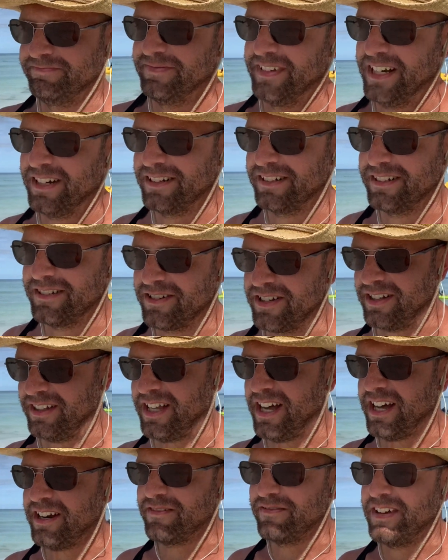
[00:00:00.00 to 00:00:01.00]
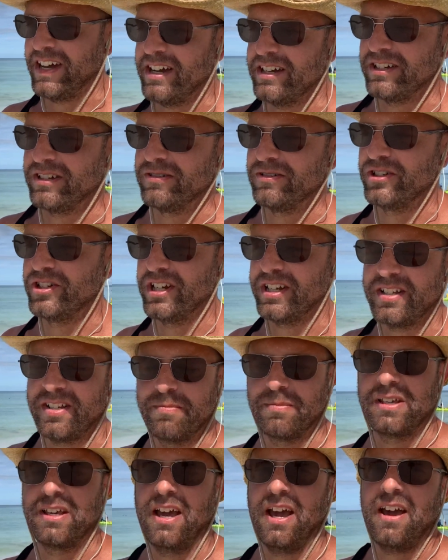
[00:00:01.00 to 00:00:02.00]
there's a lot of value just to
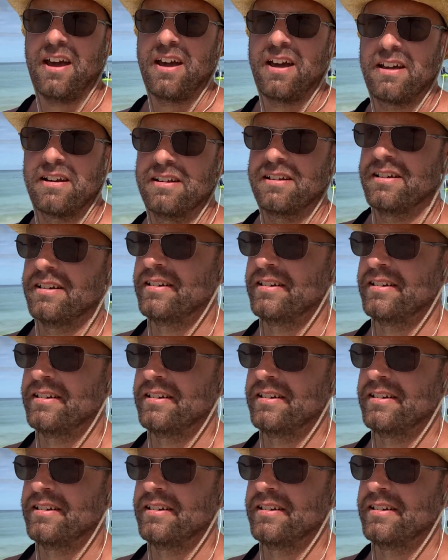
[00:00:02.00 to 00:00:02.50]
be had